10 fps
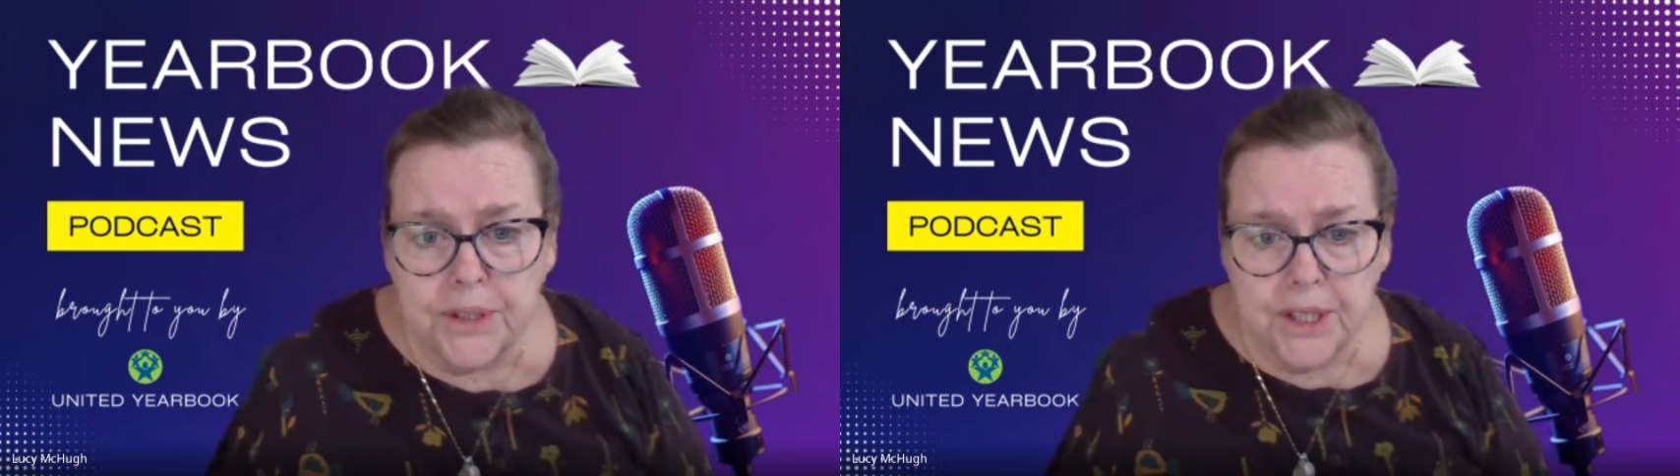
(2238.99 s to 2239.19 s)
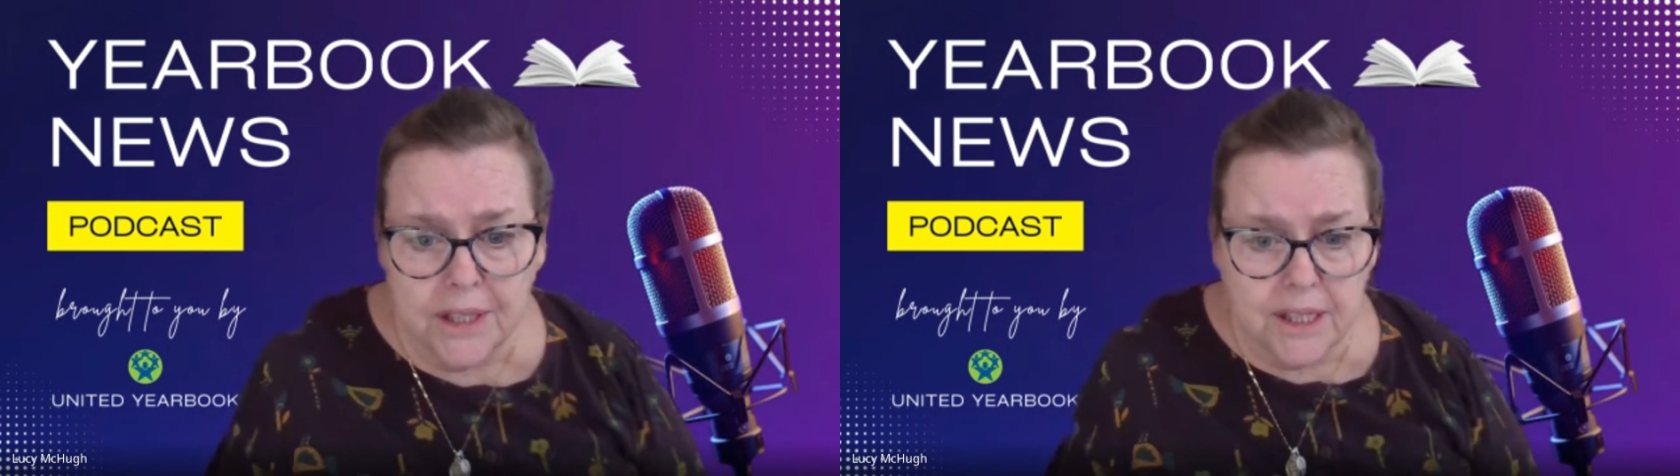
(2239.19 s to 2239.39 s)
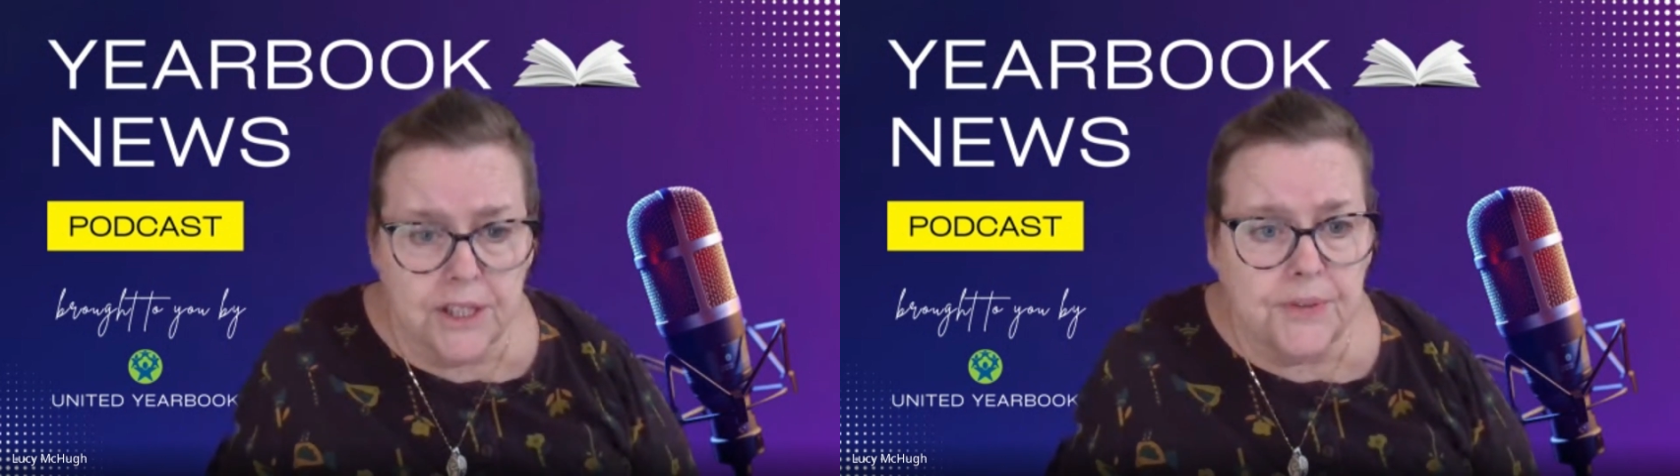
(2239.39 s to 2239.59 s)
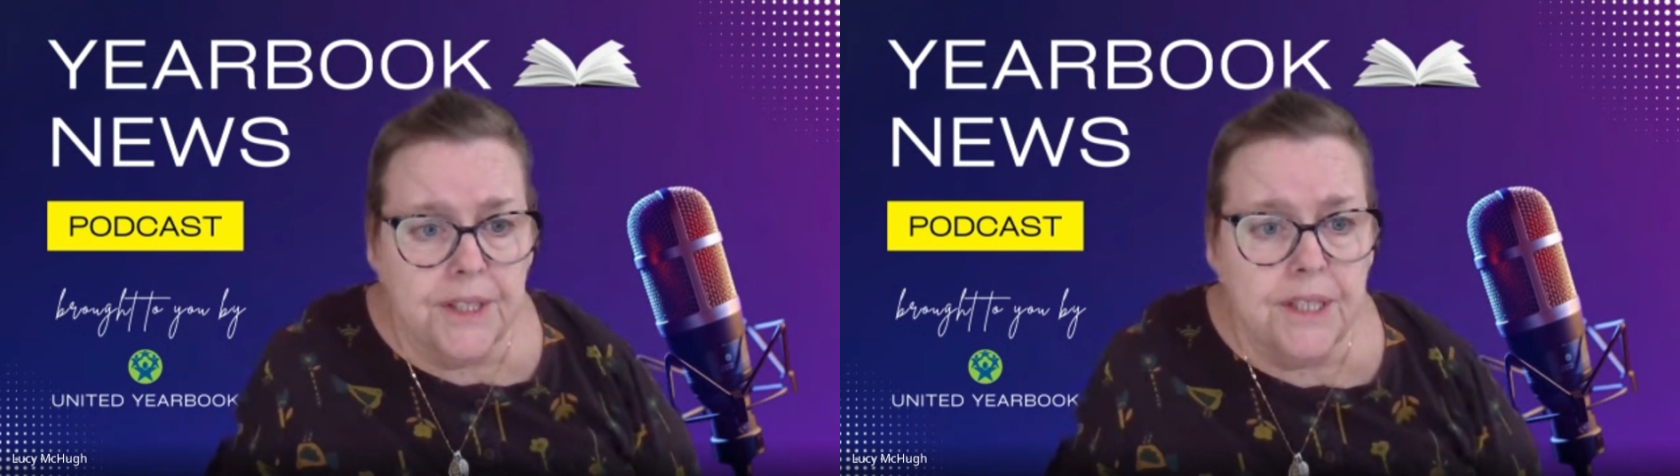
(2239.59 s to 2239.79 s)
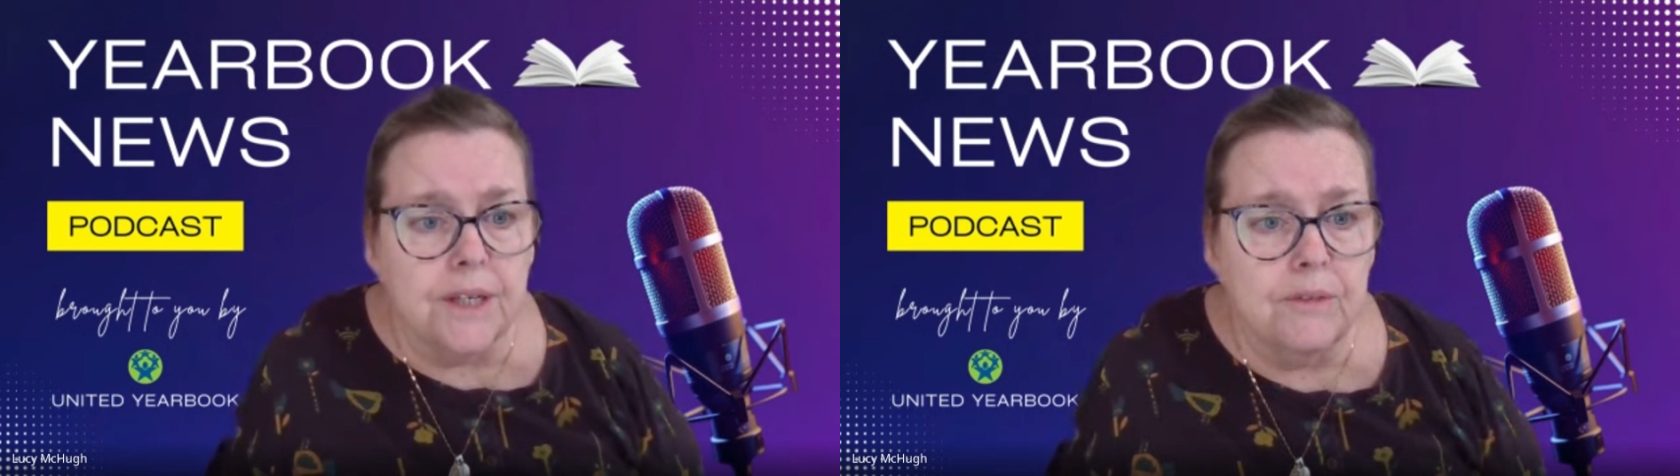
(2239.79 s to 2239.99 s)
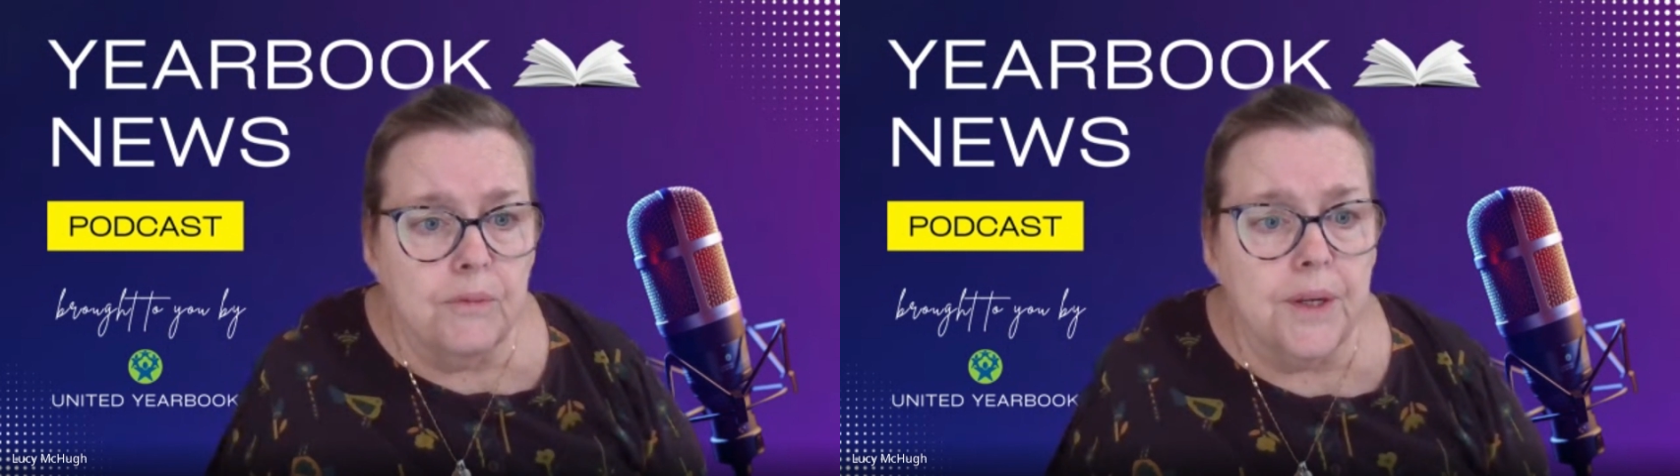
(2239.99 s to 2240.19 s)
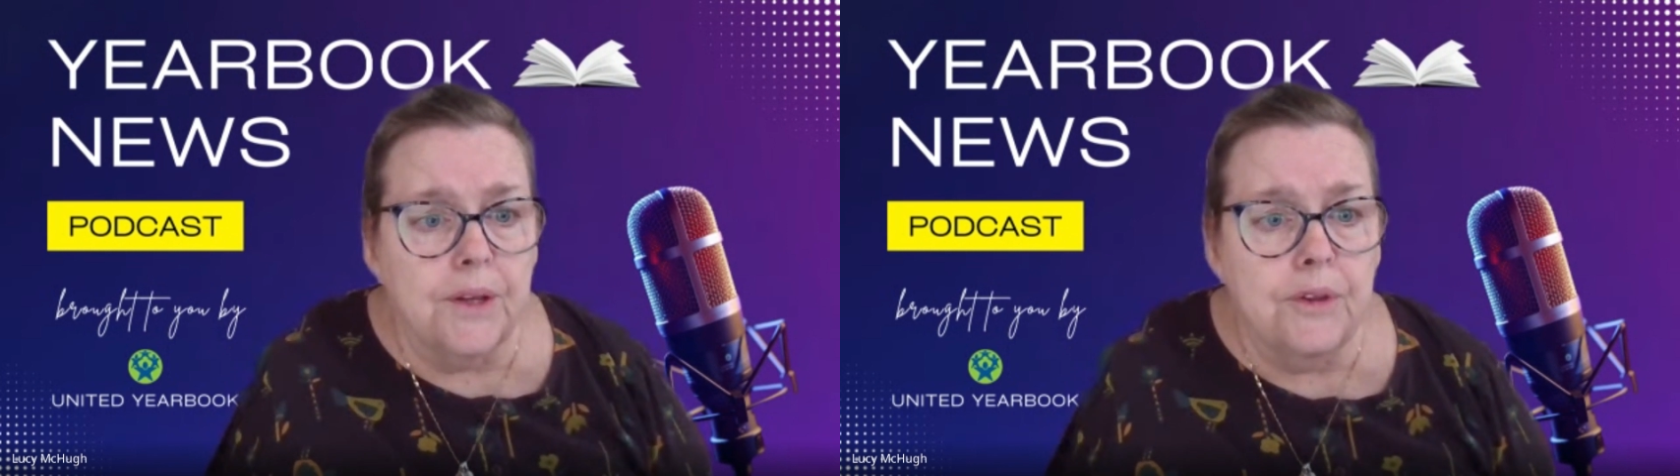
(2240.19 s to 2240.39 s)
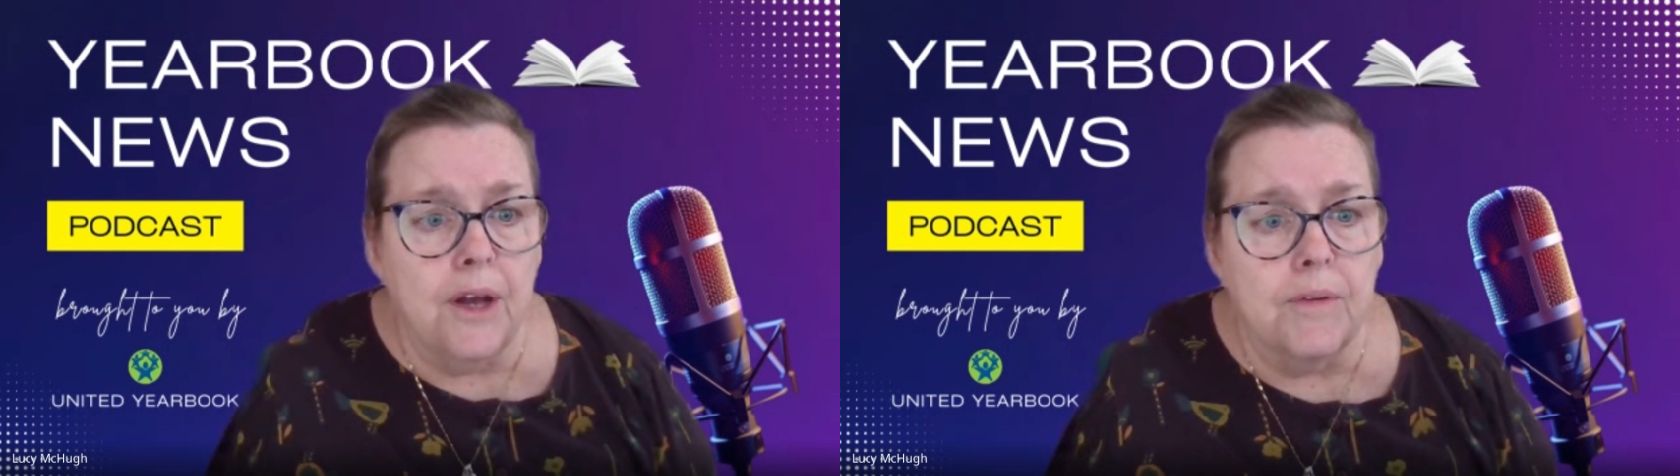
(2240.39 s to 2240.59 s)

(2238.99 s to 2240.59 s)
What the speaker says: successfully done with